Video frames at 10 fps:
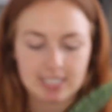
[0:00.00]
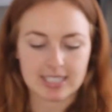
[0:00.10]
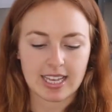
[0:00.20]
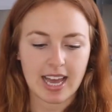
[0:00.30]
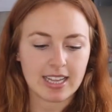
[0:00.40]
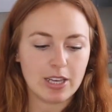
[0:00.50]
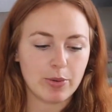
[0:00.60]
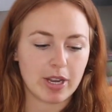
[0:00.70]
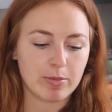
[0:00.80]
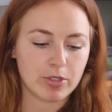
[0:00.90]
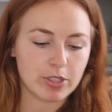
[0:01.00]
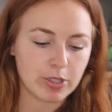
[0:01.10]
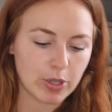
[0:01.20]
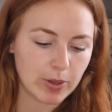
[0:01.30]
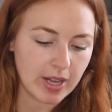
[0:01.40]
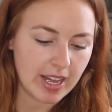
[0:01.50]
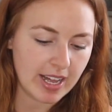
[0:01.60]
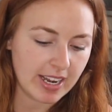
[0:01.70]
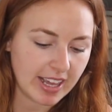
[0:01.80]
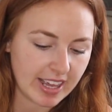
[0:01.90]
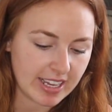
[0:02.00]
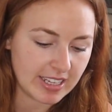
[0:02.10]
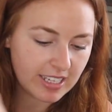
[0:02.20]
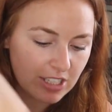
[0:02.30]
exactly where I'm going to go ahead and